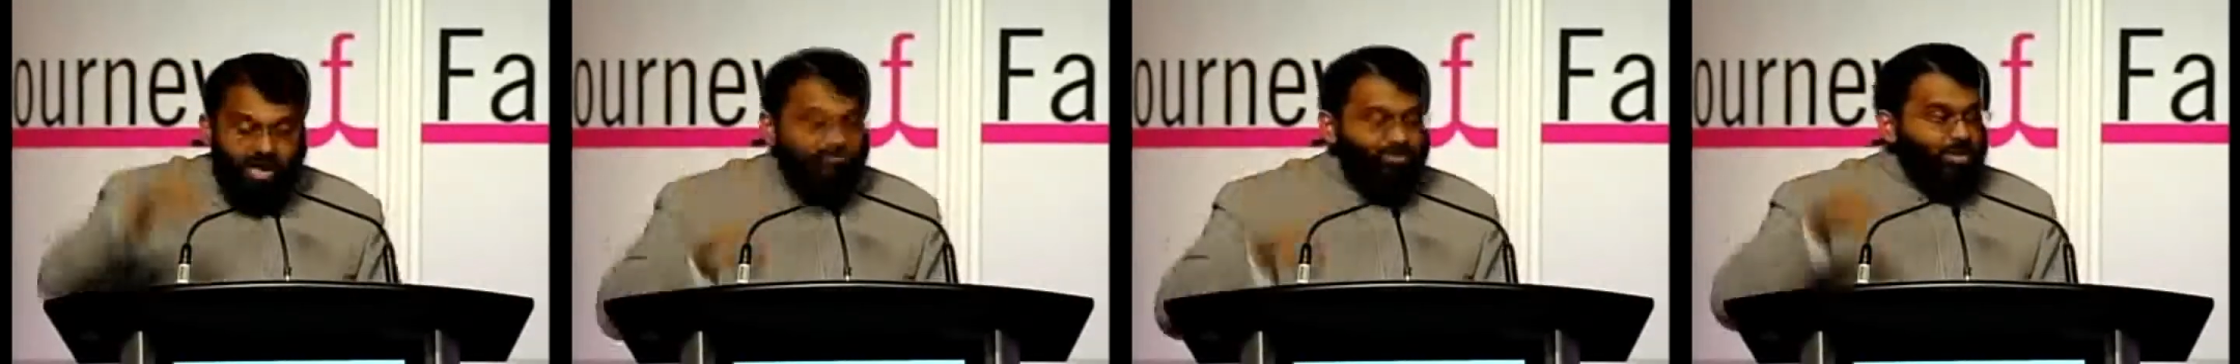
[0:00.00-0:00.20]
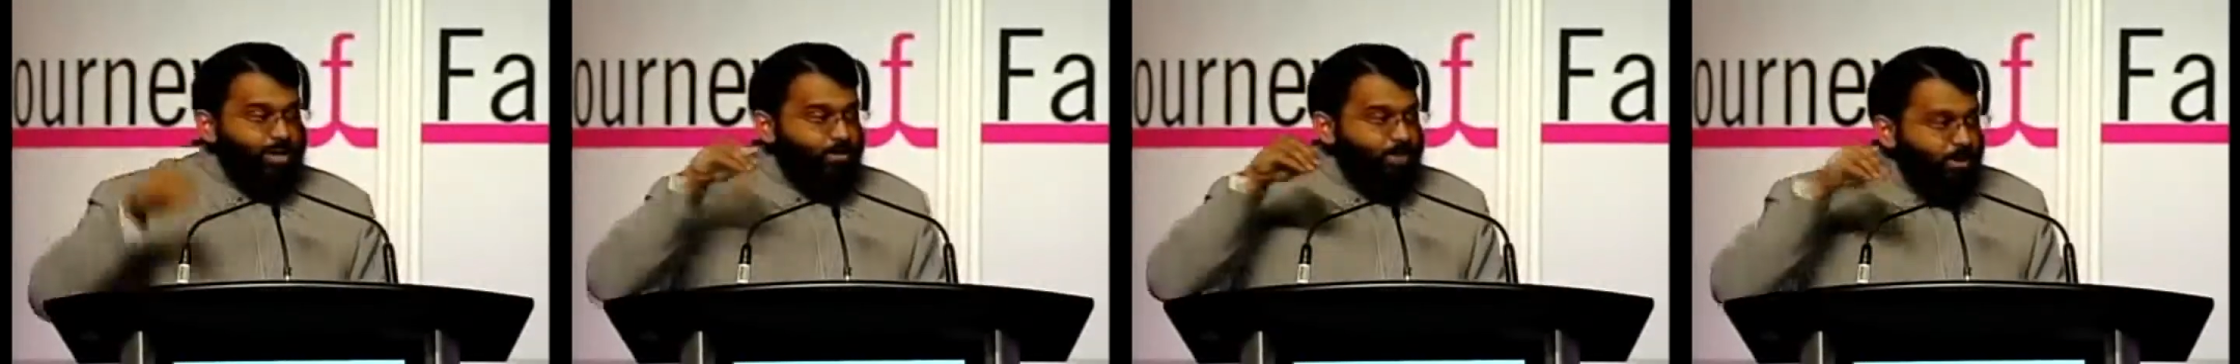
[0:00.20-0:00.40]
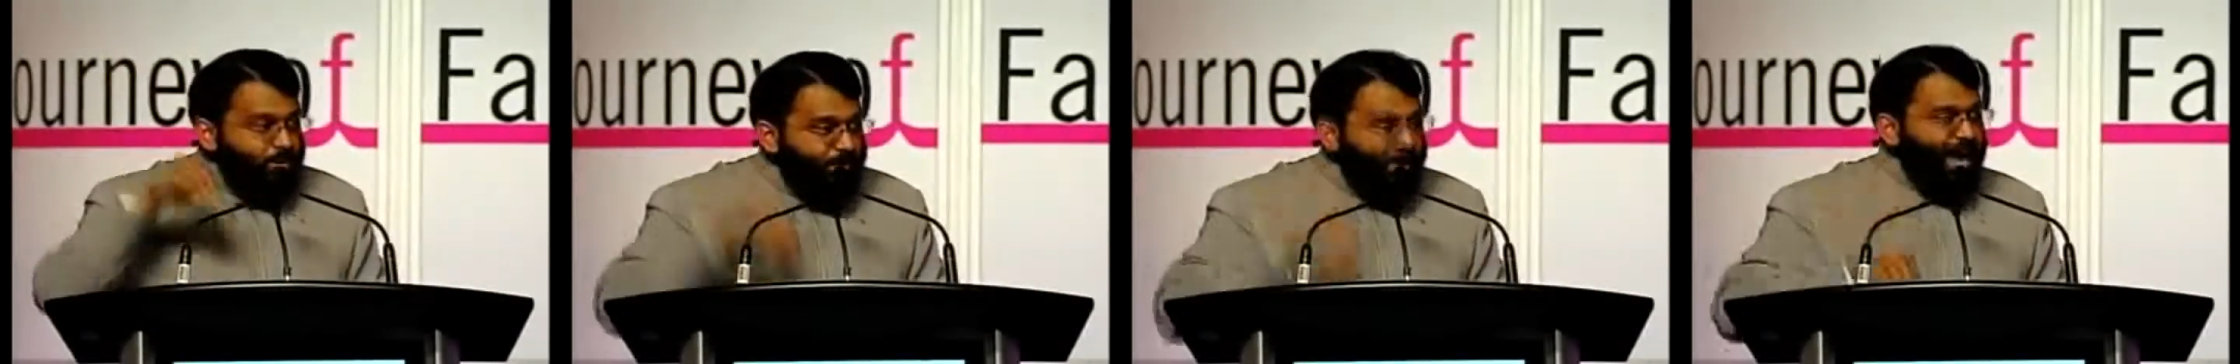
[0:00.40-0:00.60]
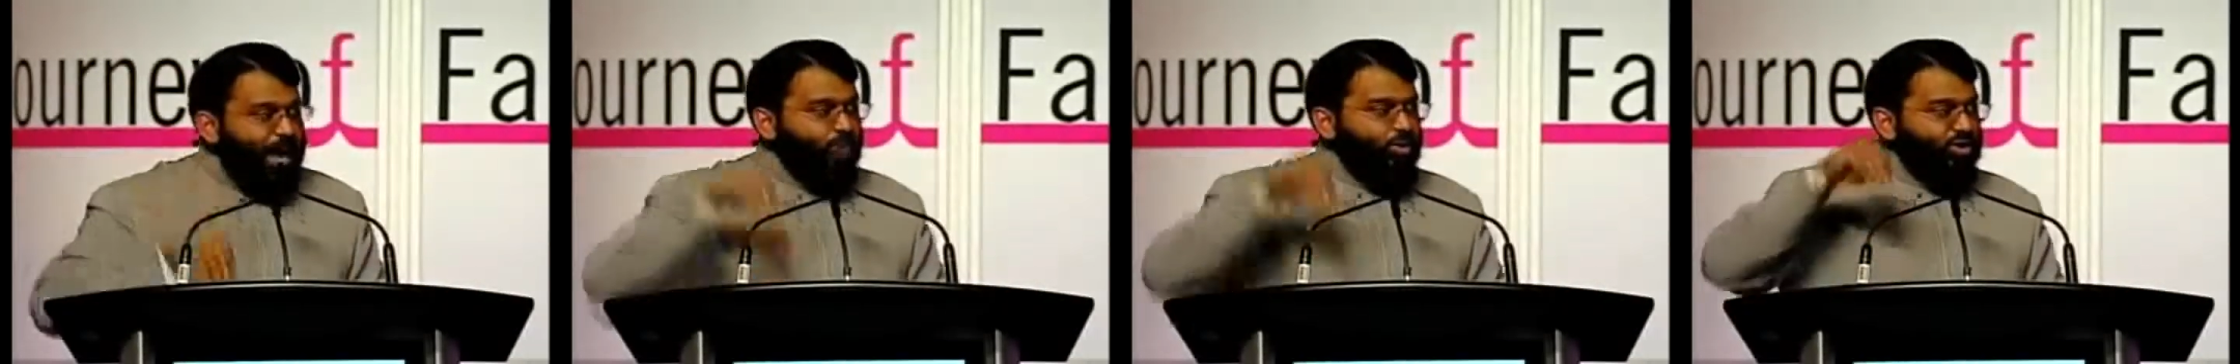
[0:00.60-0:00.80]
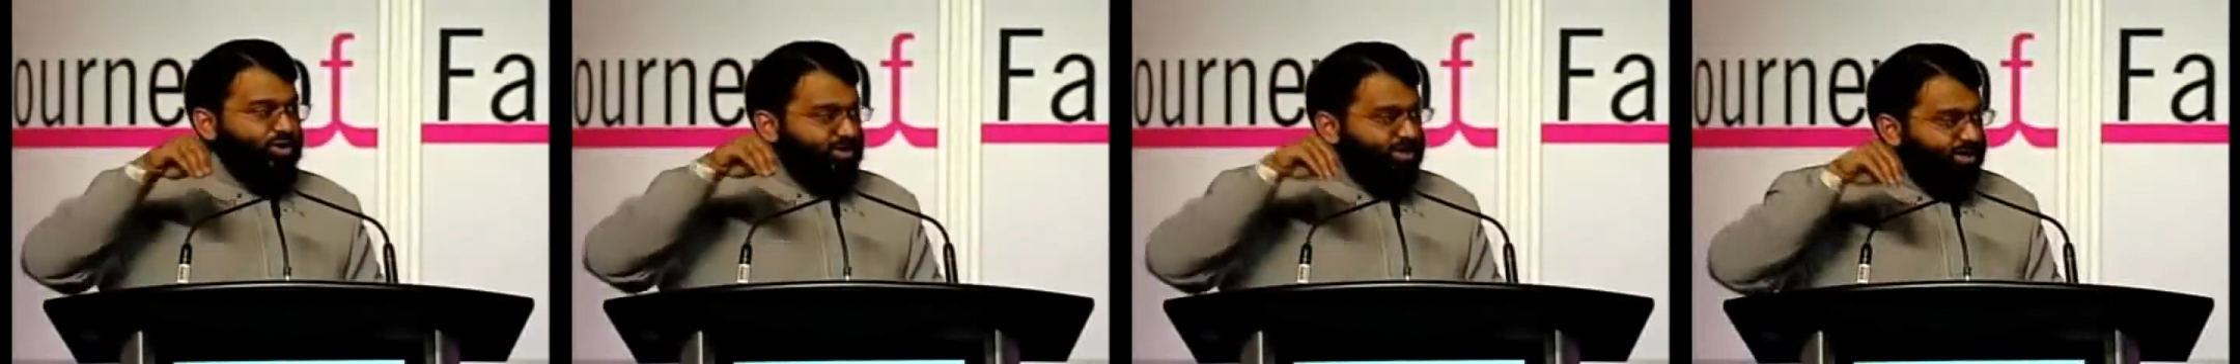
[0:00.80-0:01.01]
gave them the
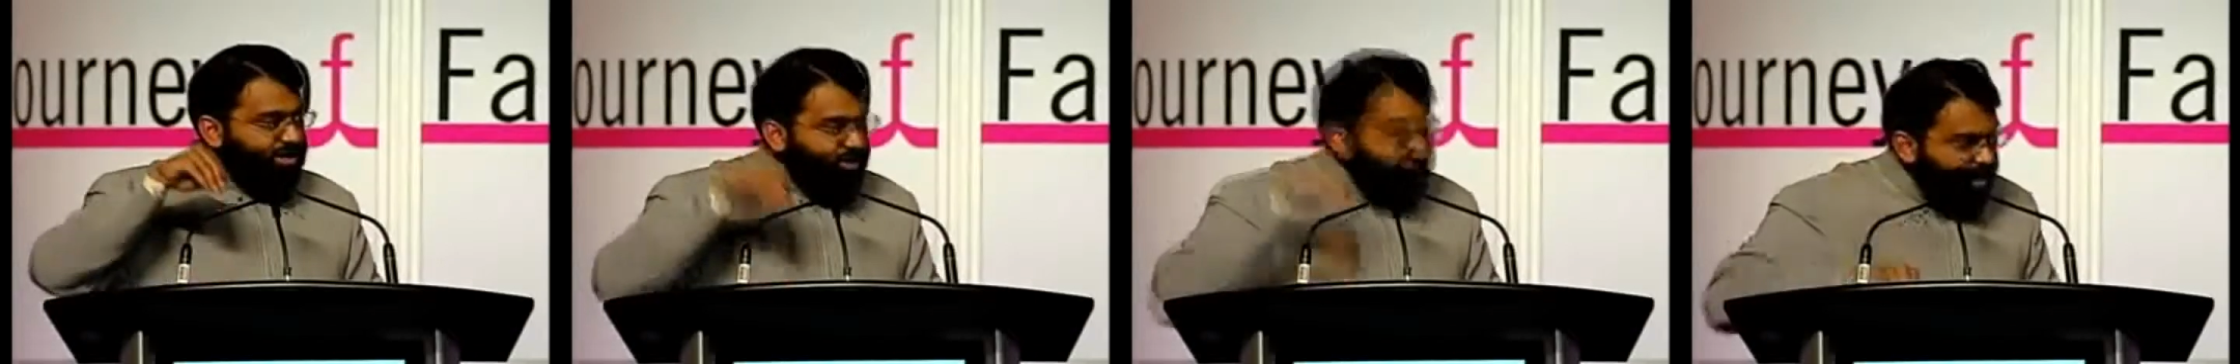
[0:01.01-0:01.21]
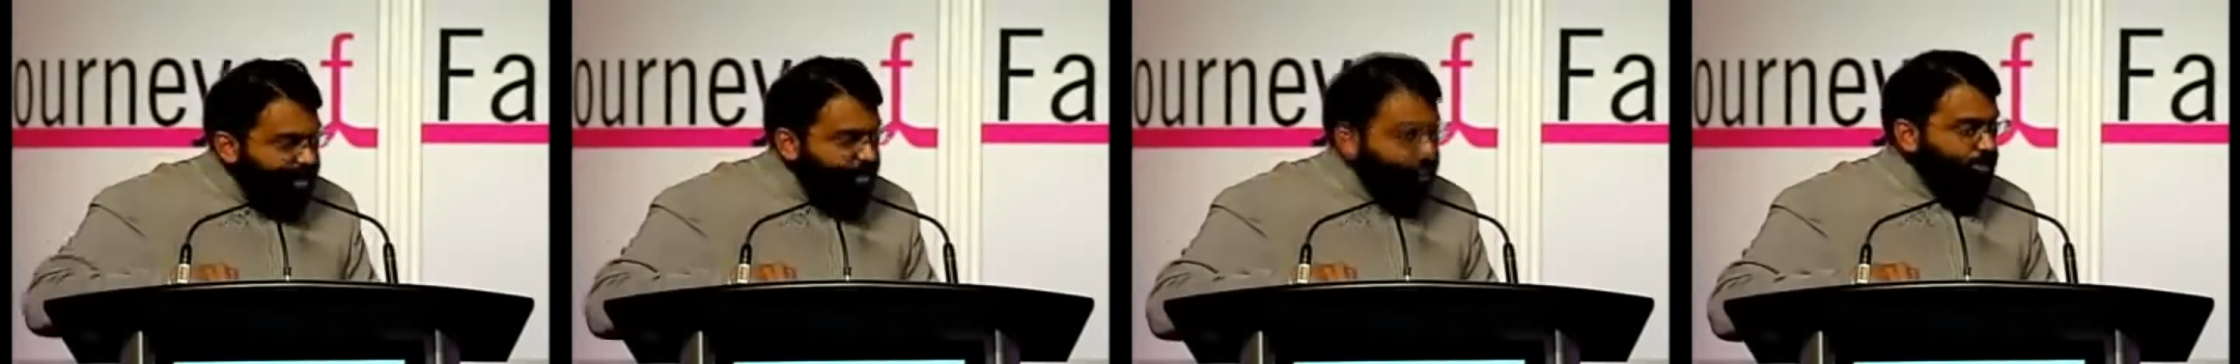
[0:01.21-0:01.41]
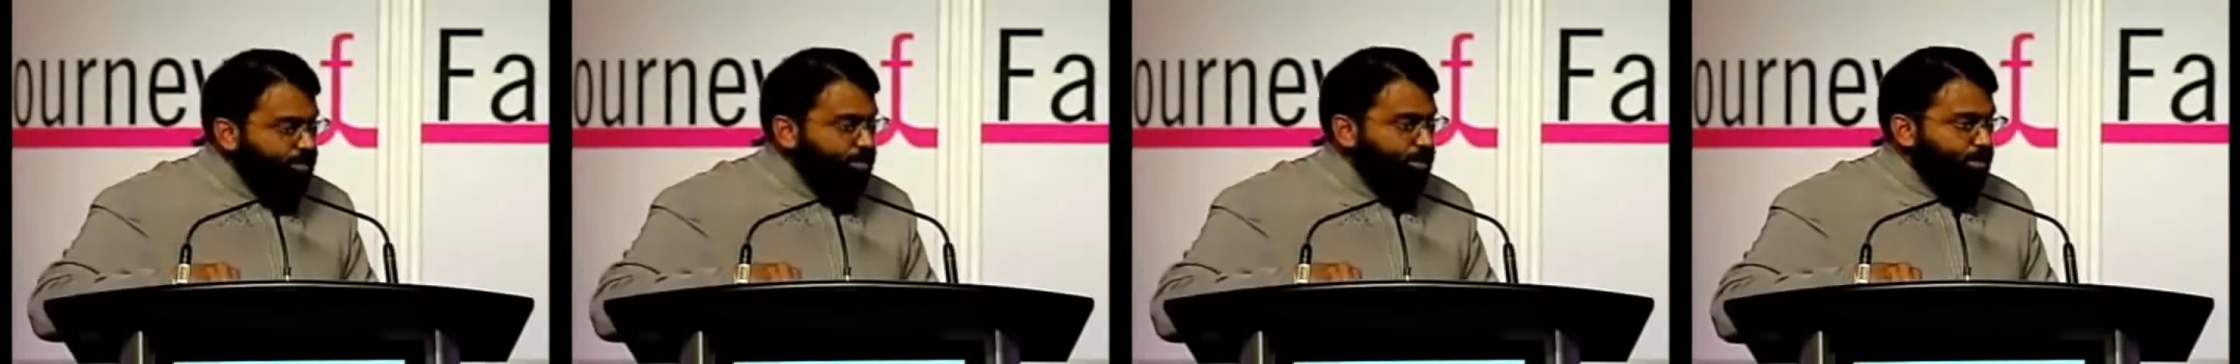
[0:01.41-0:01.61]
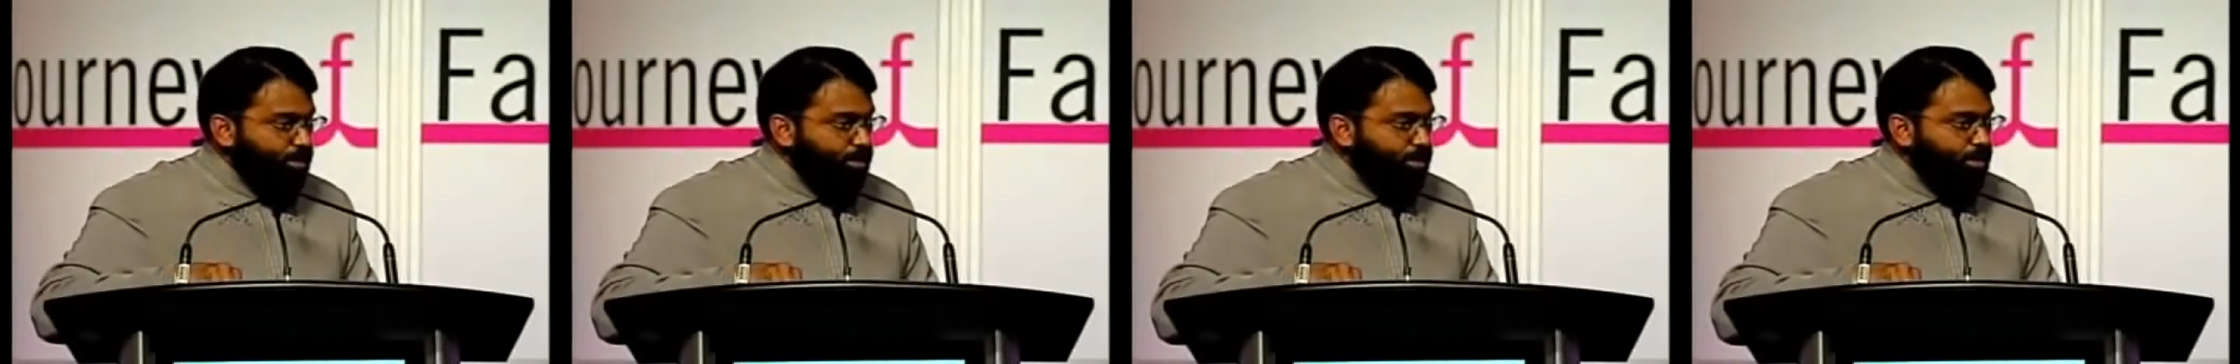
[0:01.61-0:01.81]
power to hear,